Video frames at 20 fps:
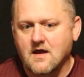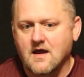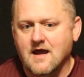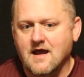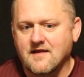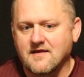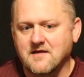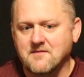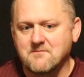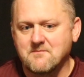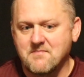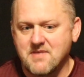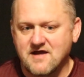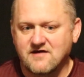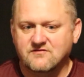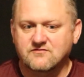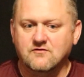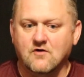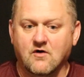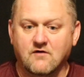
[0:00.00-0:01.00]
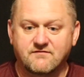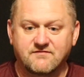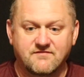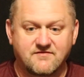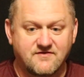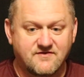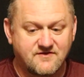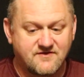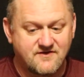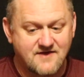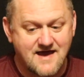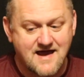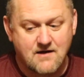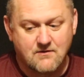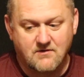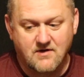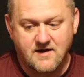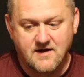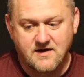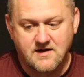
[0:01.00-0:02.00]
and then based off that
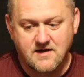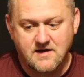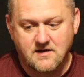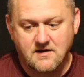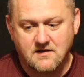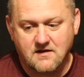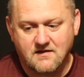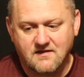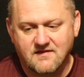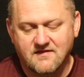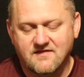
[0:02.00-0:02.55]
rating,